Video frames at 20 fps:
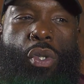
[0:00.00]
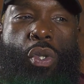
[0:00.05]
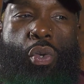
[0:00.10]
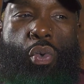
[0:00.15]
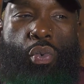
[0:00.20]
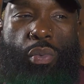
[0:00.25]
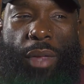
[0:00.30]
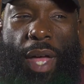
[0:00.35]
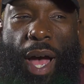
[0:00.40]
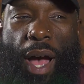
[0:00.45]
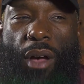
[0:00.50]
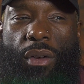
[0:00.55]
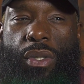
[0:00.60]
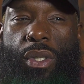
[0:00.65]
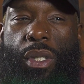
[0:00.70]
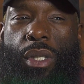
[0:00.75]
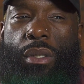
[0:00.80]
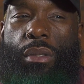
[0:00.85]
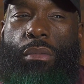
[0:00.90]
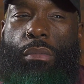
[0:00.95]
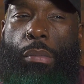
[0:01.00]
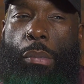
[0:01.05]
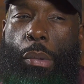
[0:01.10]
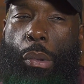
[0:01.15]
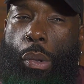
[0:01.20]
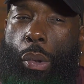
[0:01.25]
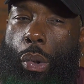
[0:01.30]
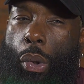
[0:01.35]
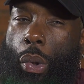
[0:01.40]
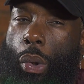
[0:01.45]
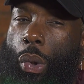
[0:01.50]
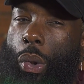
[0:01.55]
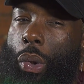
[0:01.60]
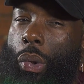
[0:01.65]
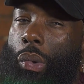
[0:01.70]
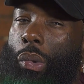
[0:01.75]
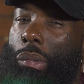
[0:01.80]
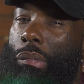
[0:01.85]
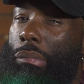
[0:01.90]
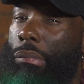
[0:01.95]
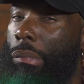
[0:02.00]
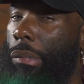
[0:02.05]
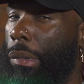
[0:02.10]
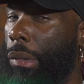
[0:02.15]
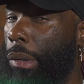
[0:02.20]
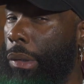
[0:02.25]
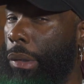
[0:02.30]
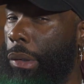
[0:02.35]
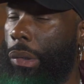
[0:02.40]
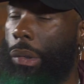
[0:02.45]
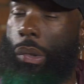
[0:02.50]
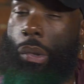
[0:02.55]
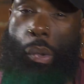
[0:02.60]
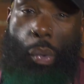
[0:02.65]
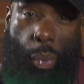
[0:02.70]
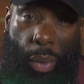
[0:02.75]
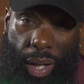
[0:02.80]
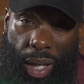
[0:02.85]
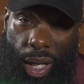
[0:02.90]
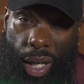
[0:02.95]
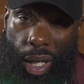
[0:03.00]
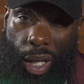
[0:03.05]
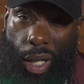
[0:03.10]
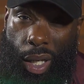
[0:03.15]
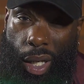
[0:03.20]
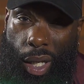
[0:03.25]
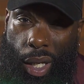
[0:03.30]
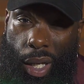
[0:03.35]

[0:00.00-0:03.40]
2003.